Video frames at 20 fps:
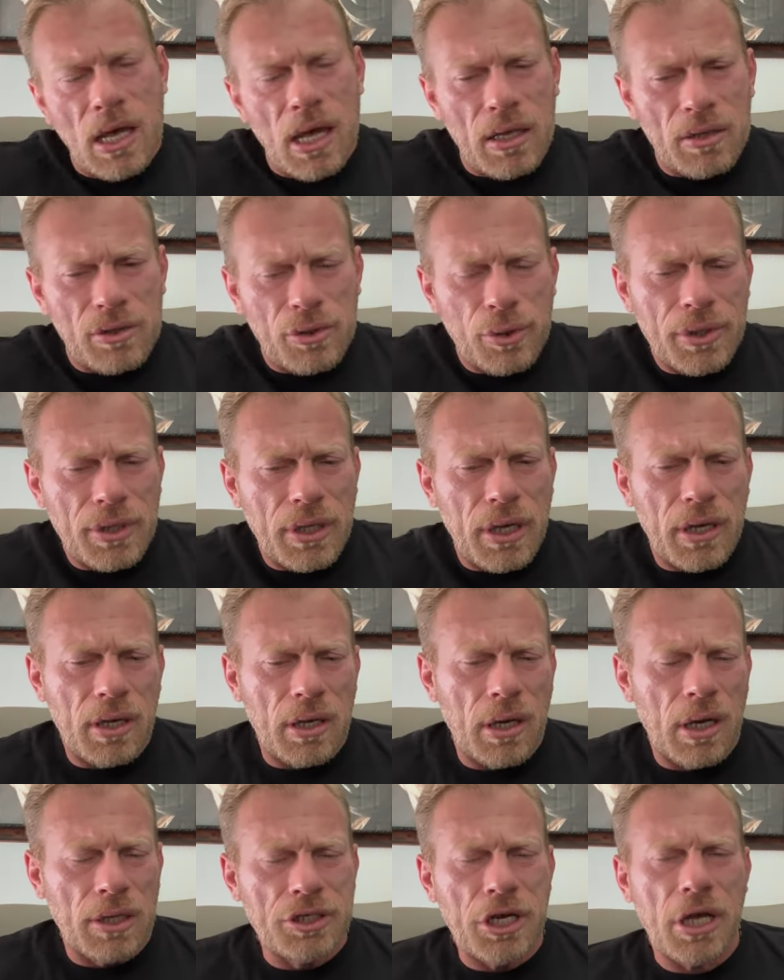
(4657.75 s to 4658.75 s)
He's doing
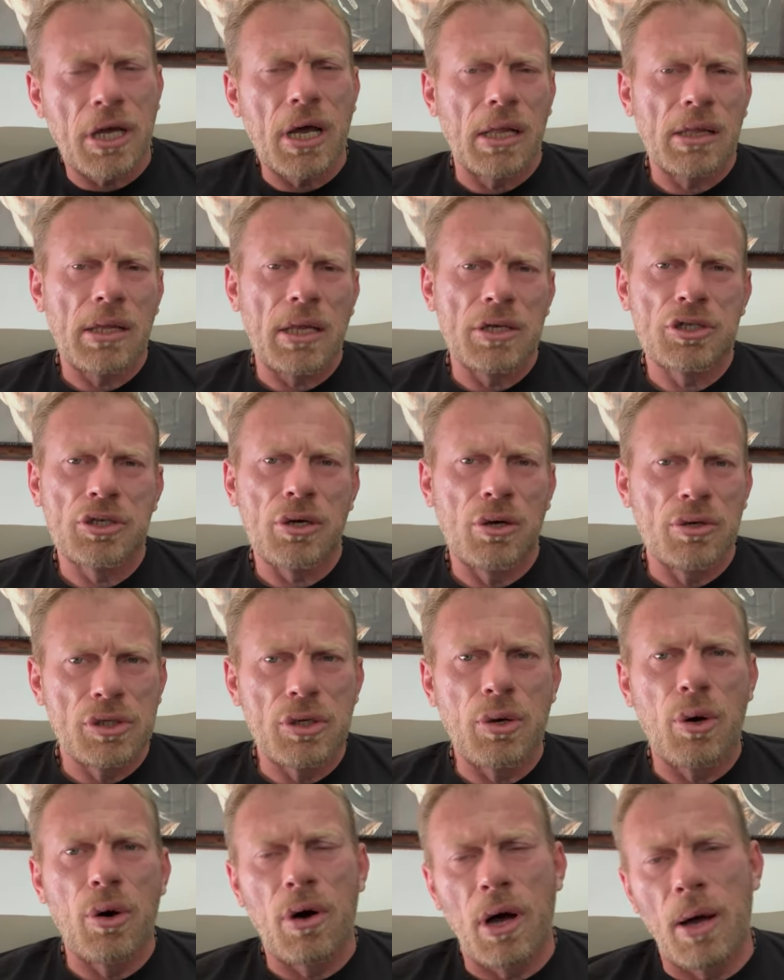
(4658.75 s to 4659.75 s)
the Jay Cutler show,
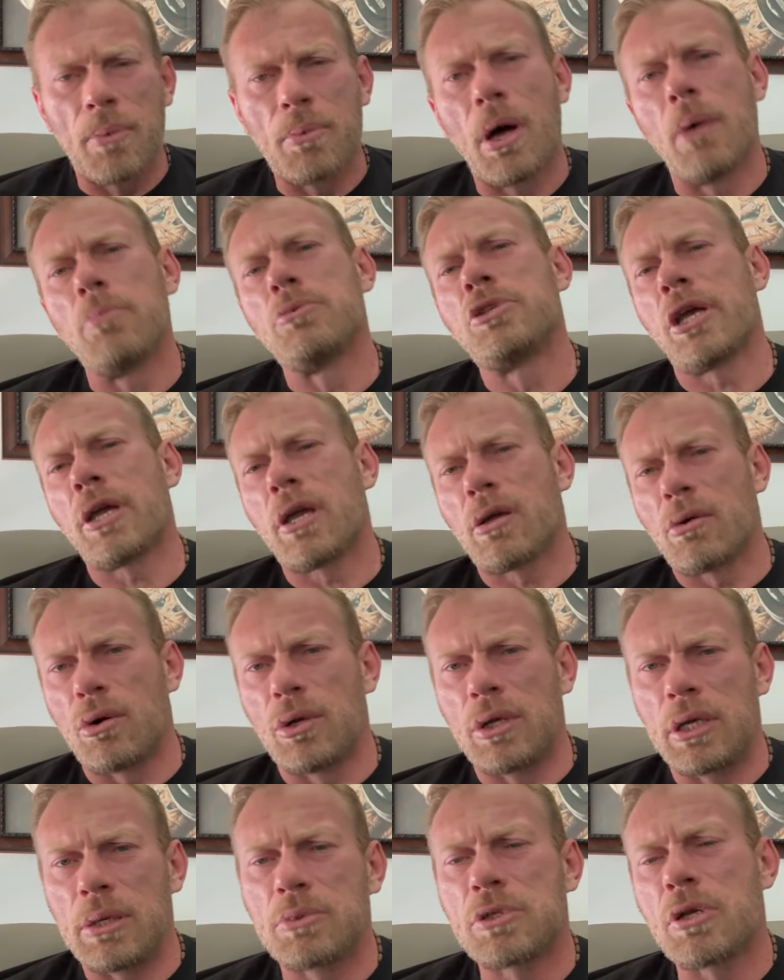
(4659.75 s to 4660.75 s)
so I'm checking
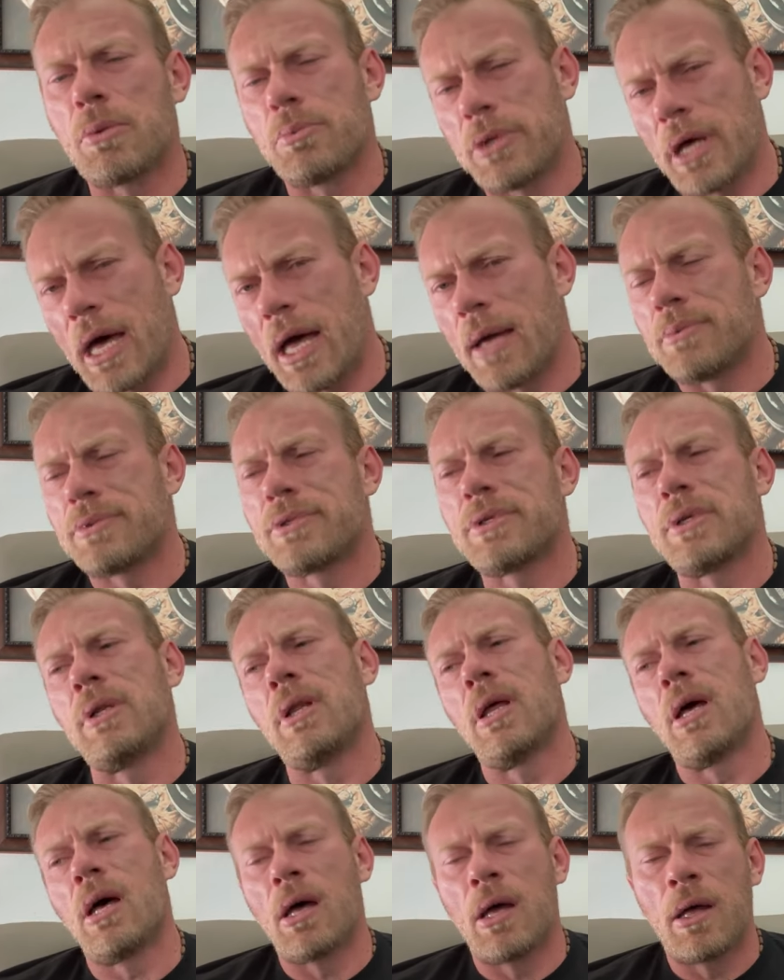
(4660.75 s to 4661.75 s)
on him sometimes
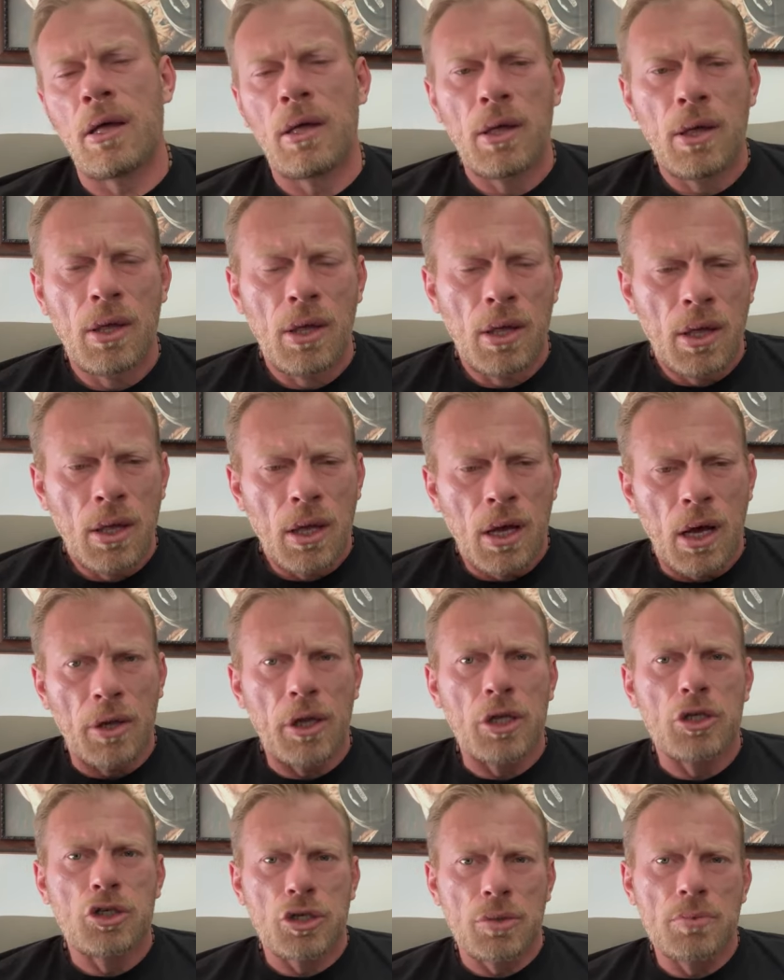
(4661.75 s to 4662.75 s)
in
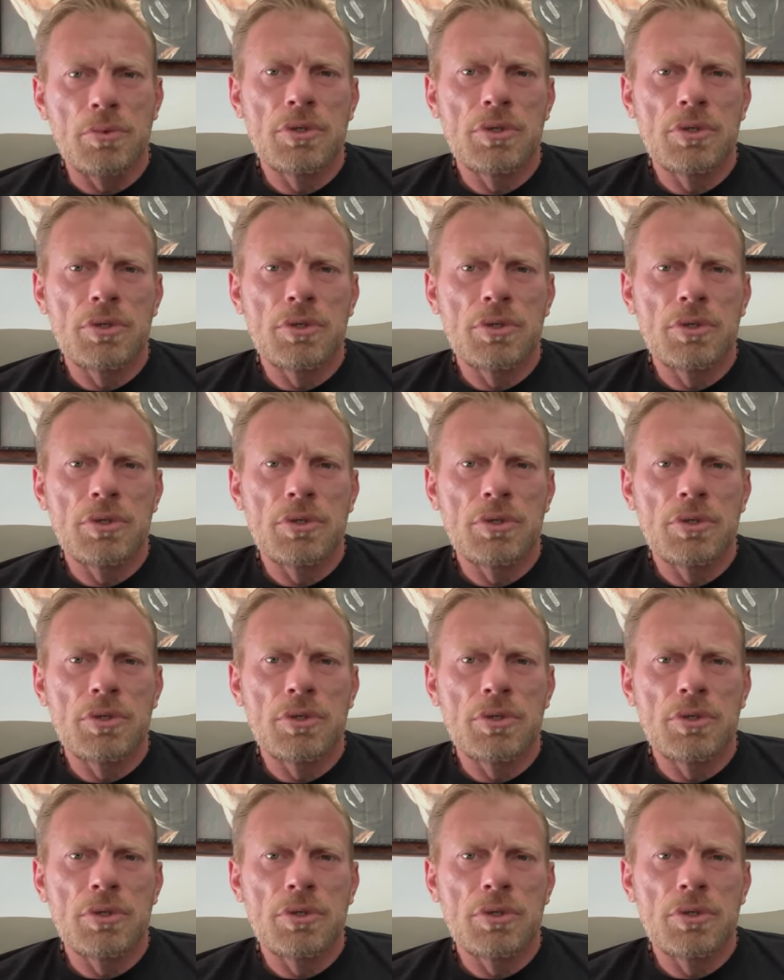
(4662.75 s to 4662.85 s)
other